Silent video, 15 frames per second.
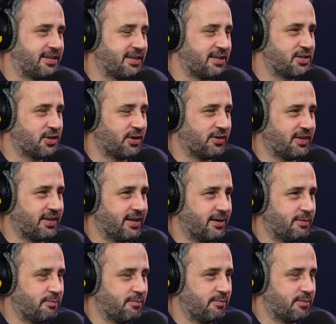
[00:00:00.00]
did enjoy the
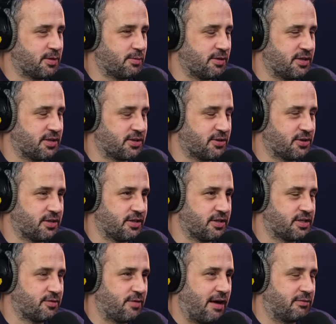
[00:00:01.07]
some of the discussion
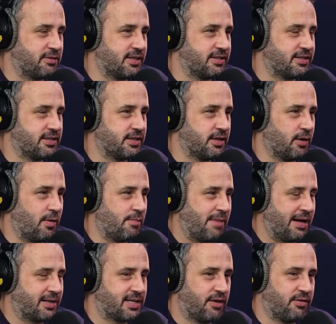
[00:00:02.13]
that surrounded when
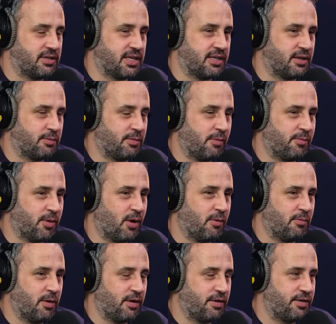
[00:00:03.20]
Max Ahrens ended up at
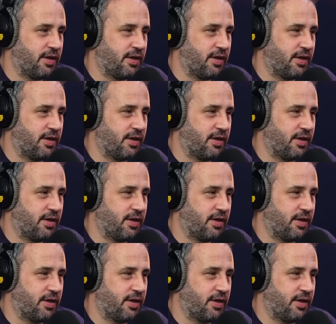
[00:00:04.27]
Bournemouth.